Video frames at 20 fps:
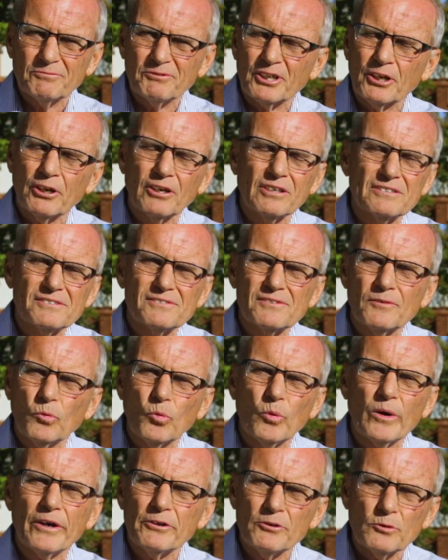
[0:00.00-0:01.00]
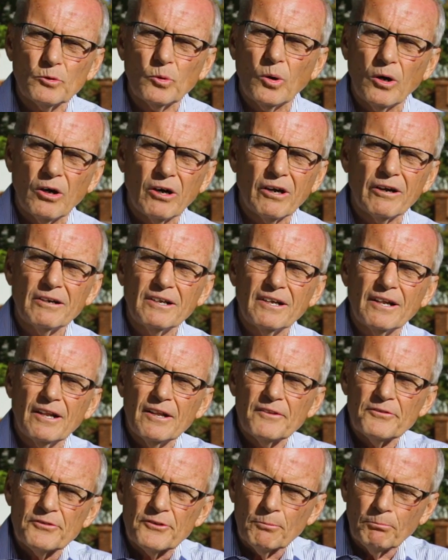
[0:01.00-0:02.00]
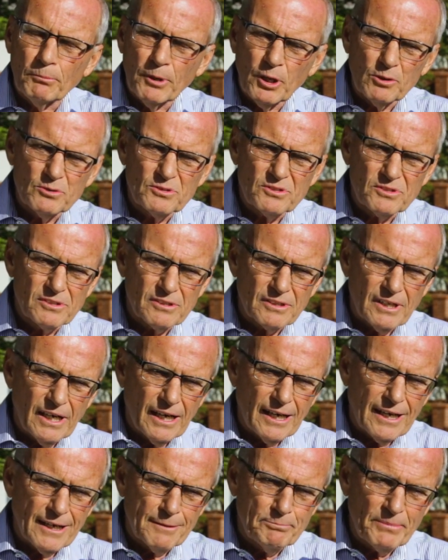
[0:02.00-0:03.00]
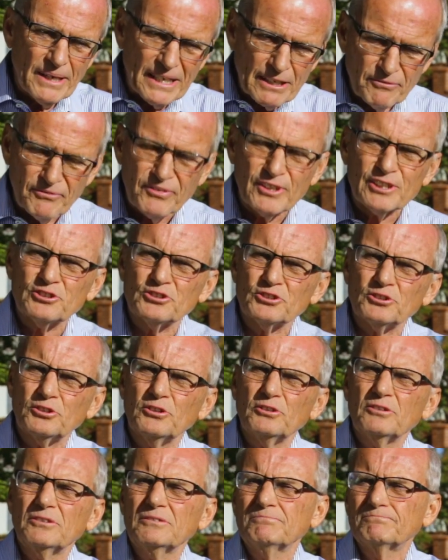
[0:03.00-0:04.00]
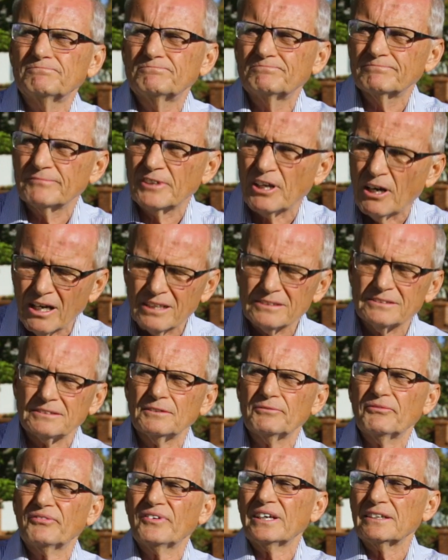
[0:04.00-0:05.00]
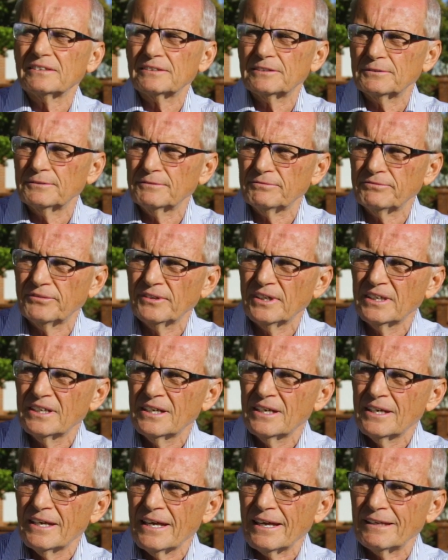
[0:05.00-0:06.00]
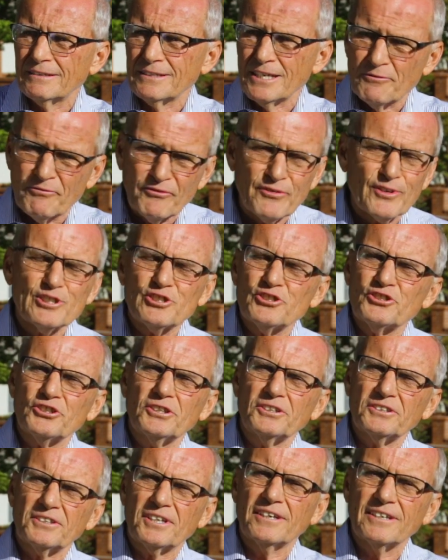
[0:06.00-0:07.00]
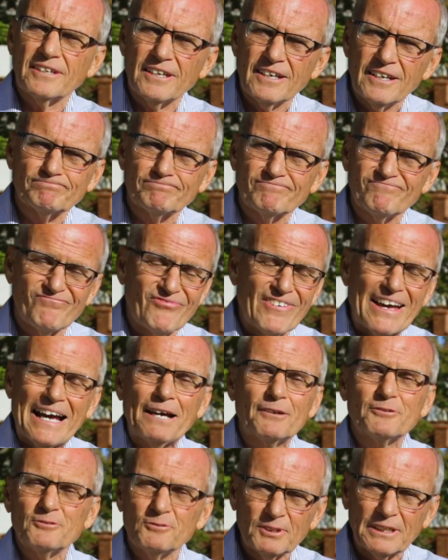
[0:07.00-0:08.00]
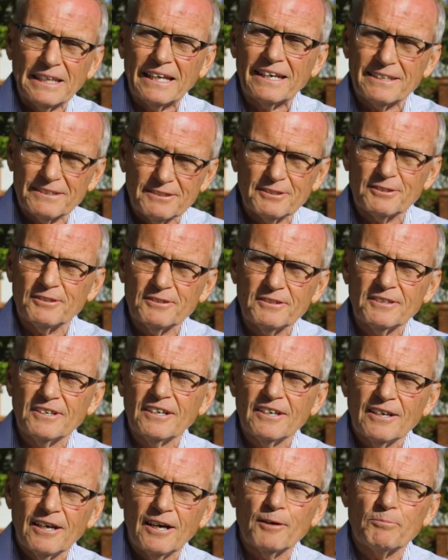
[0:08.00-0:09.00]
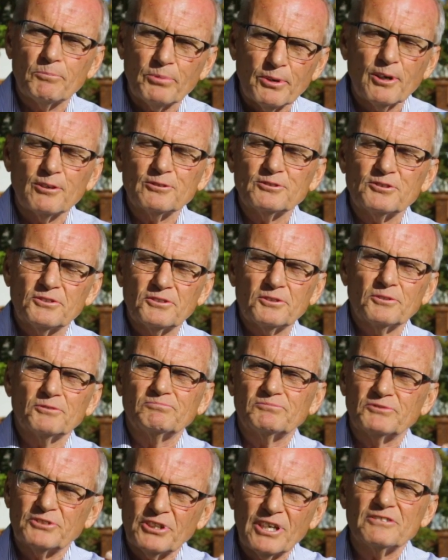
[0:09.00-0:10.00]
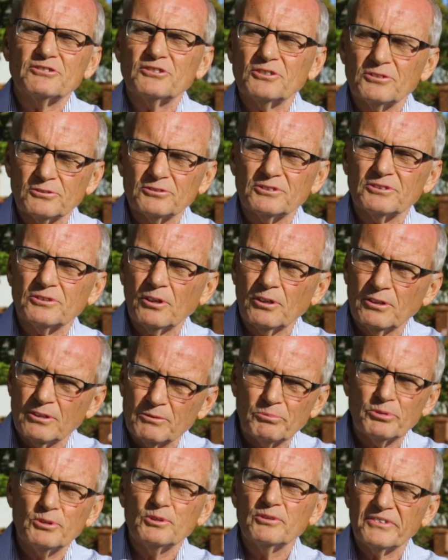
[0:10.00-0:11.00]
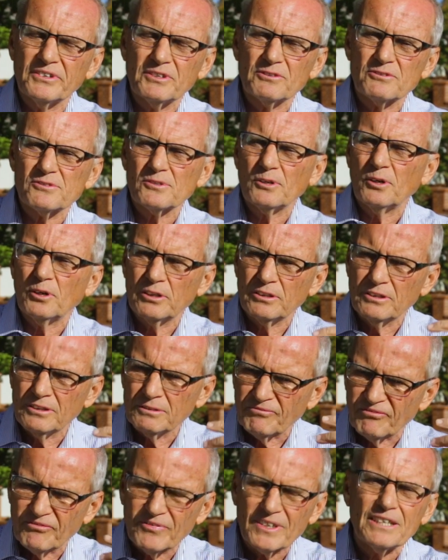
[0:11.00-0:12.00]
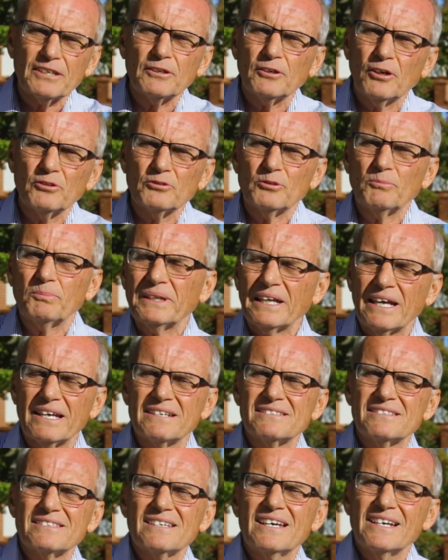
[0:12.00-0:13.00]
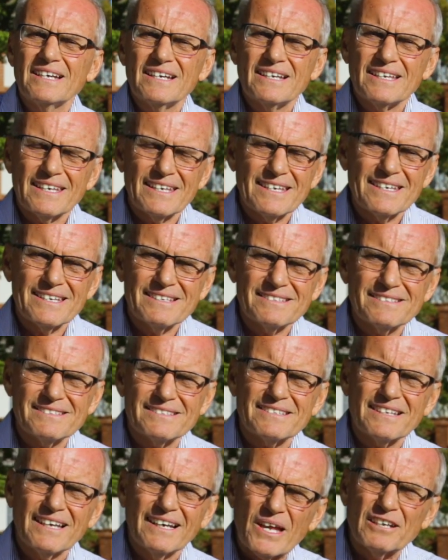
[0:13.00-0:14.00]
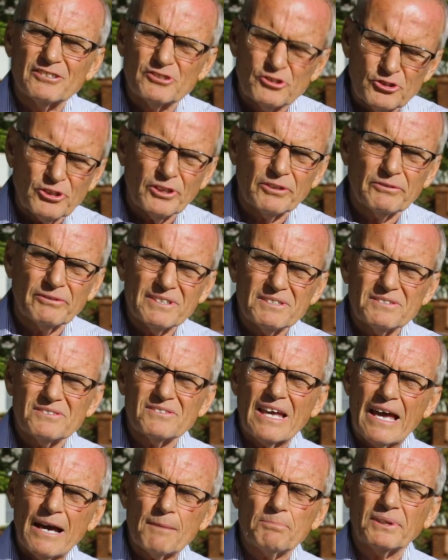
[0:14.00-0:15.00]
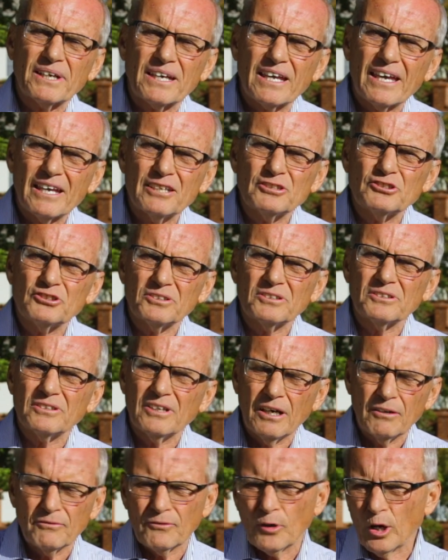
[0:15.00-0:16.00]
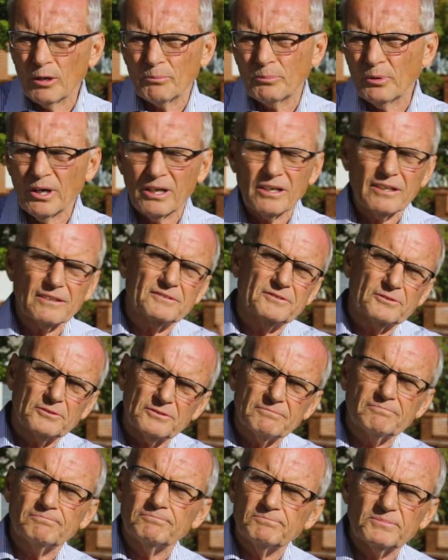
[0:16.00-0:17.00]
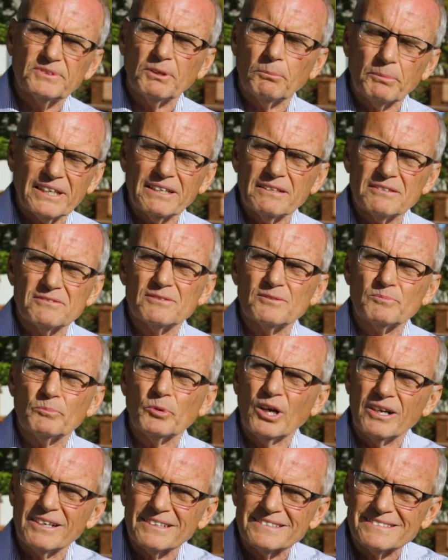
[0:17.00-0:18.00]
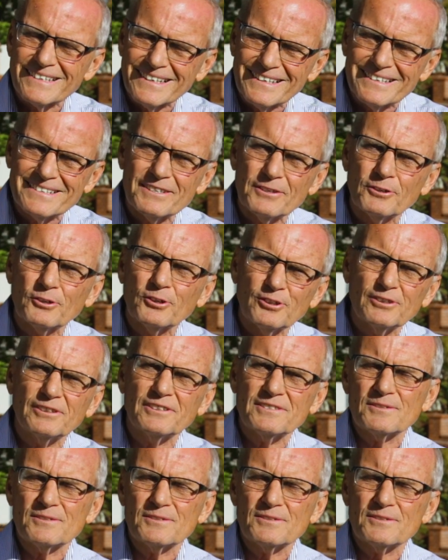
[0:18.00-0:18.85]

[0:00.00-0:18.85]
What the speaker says: regardless of where you are. The most beneficial, cost-effective, efficient, value-laden approach to changing your soil, improving your soil, feeding all your plants is a generous application of our products or somebody else's products in the early